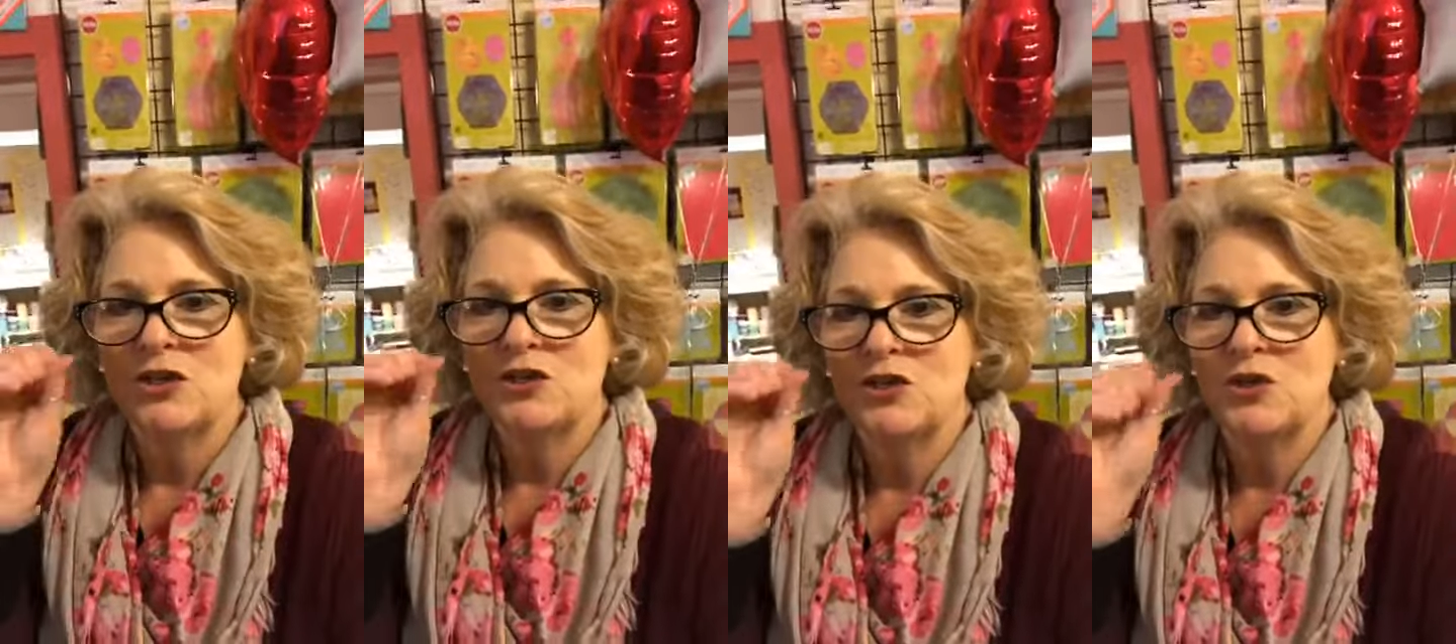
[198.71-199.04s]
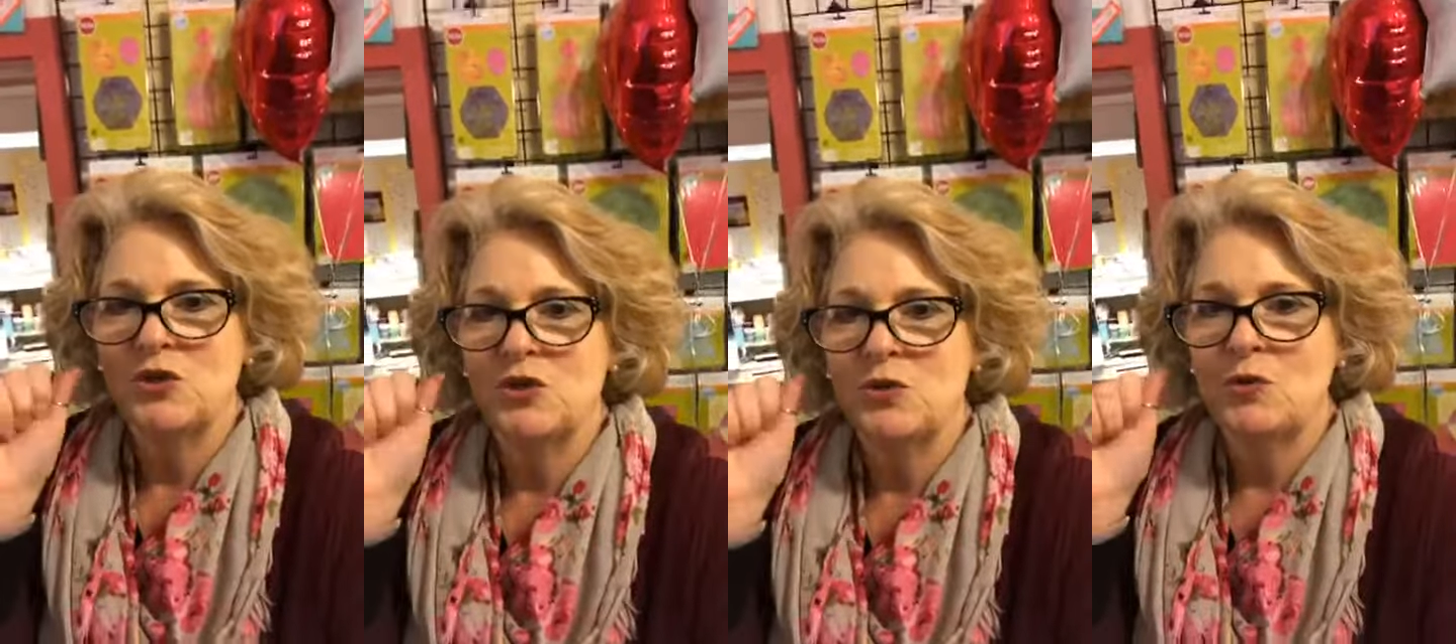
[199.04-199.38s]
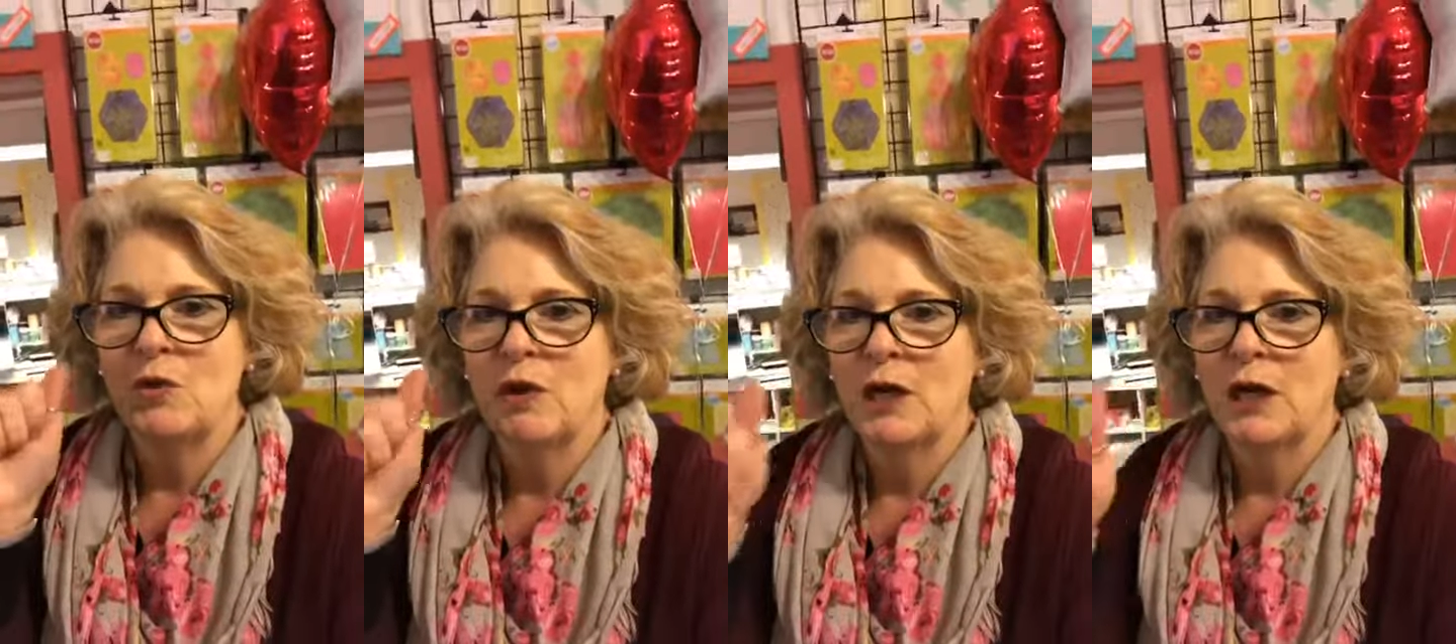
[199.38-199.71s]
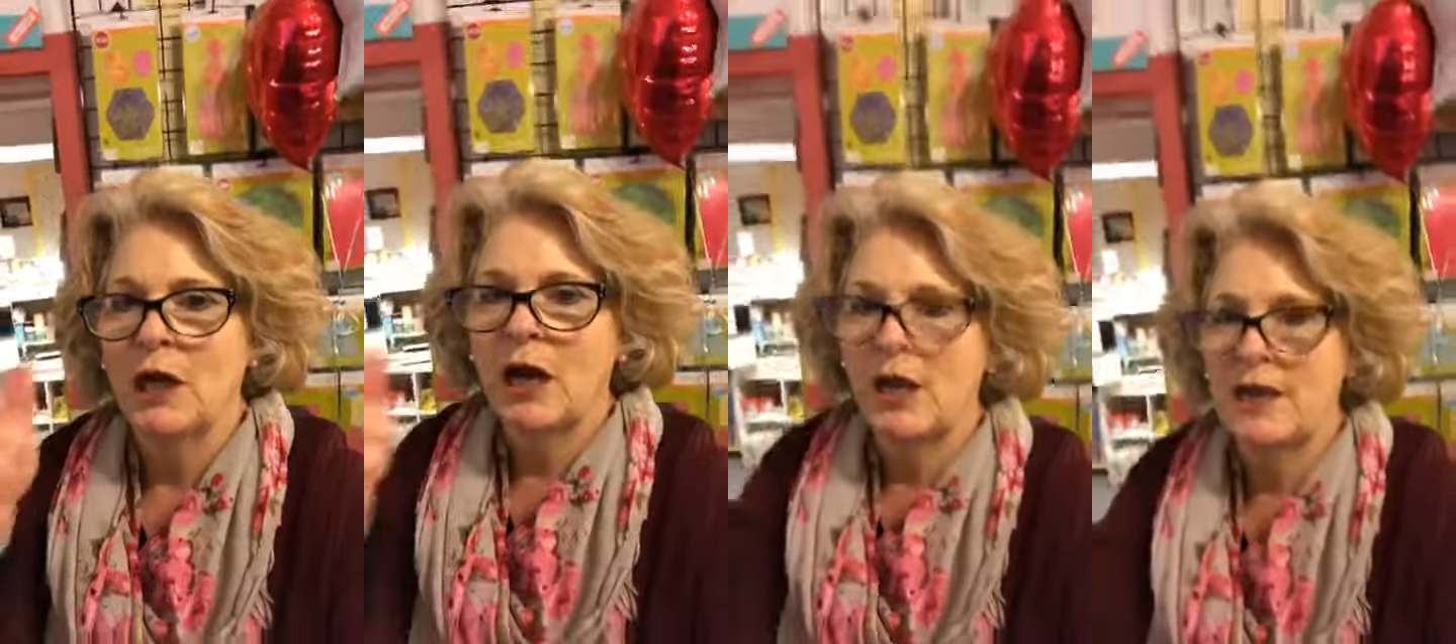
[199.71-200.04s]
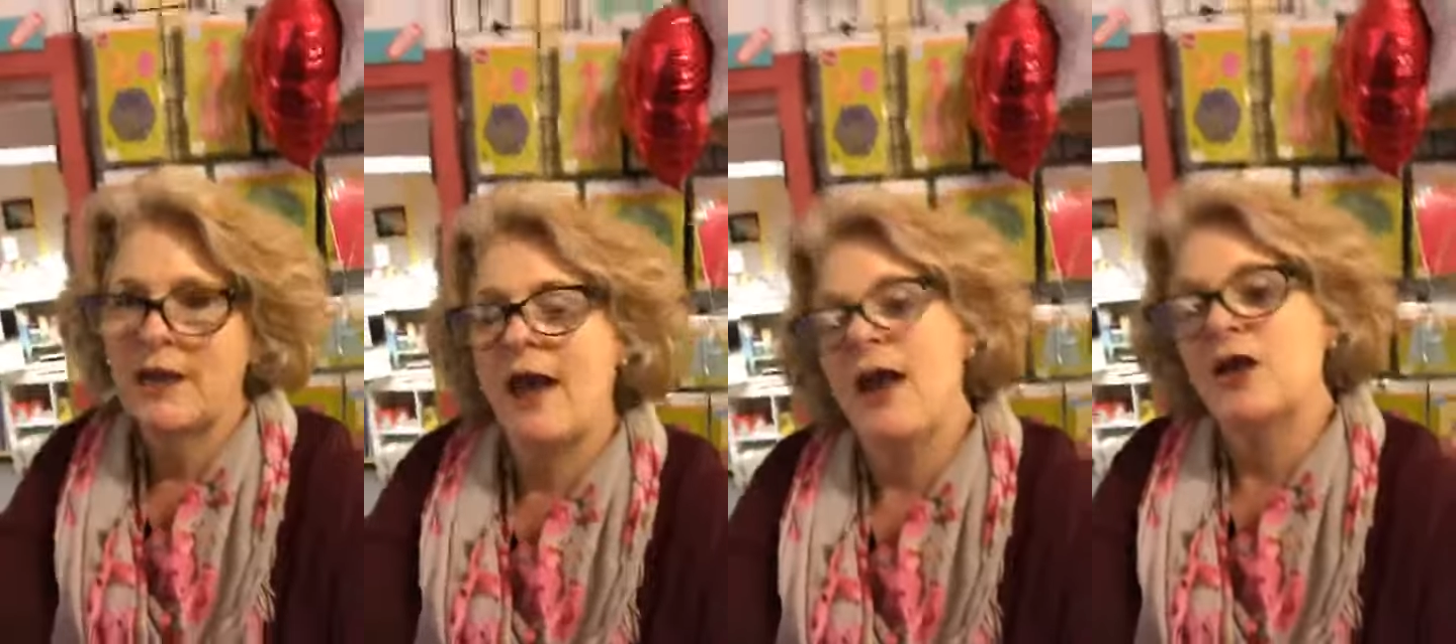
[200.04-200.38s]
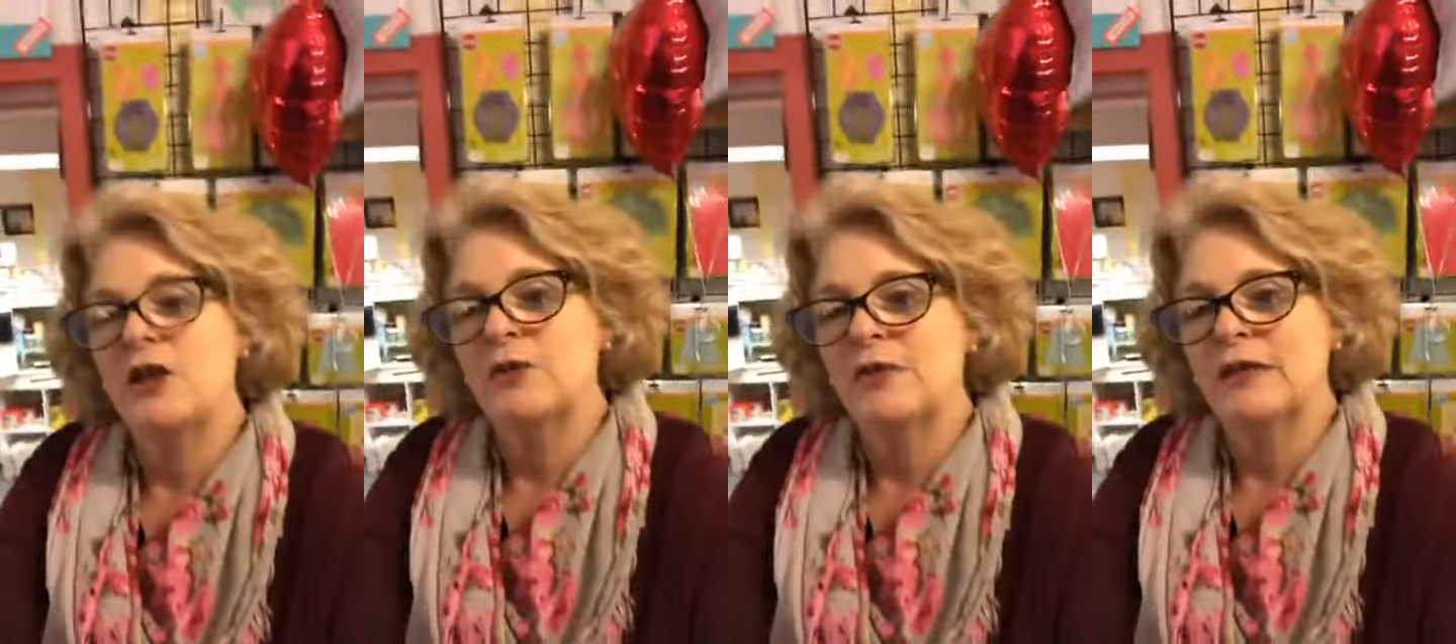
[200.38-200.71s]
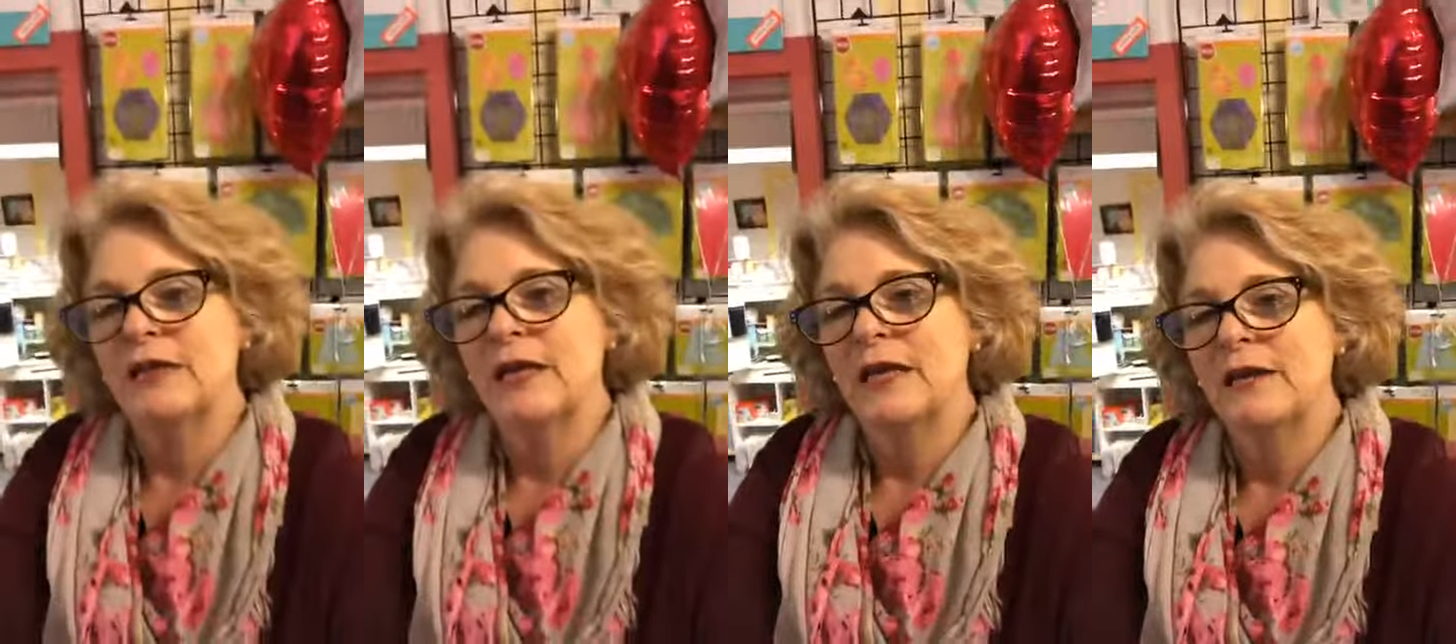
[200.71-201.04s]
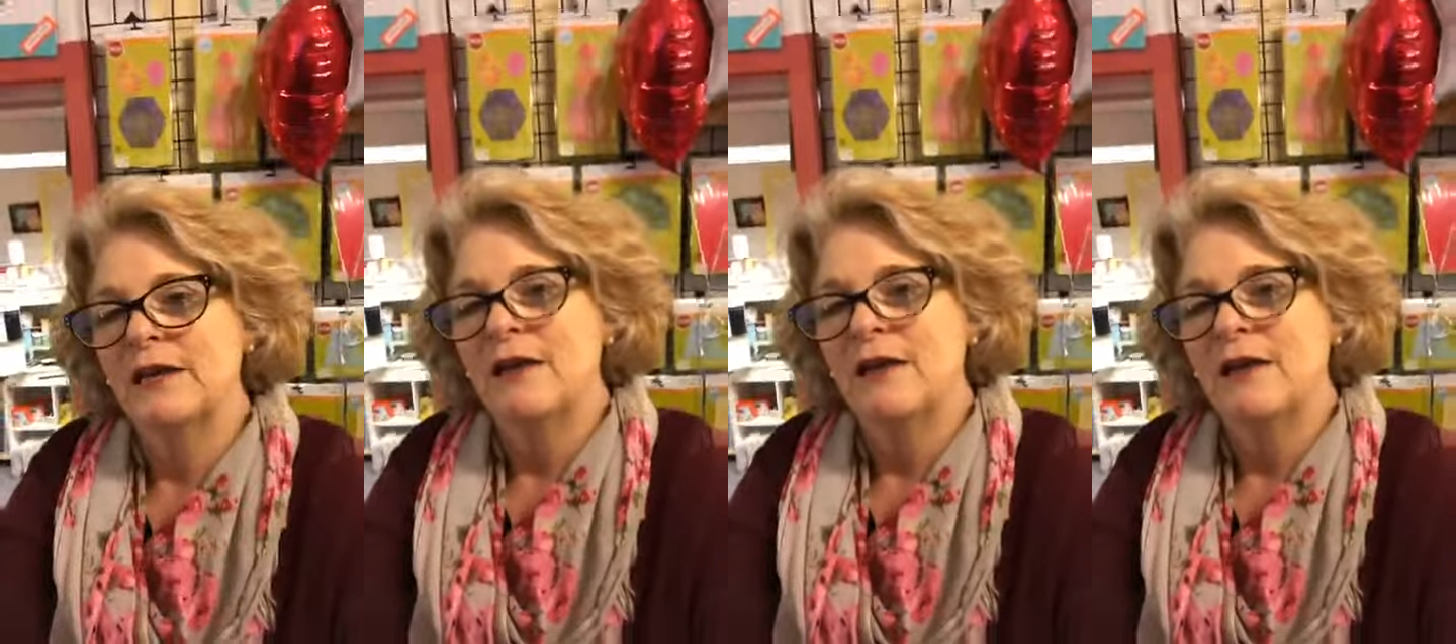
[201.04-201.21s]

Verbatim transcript: to cutting accurately.